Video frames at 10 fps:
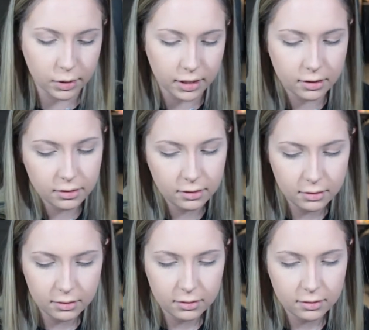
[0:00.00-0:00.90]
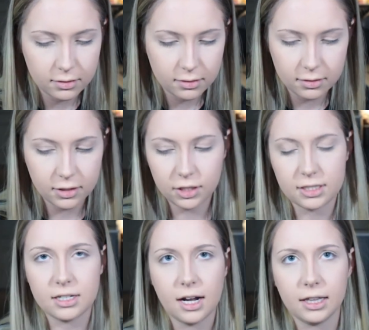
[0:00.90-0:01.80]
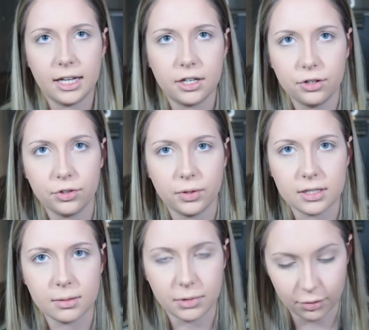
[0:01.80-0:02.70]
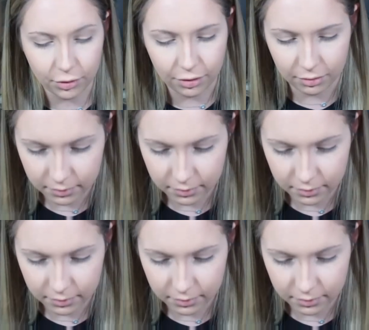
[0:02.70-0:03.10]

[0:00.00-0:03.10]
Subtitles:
but it's not like you're doing something wrong.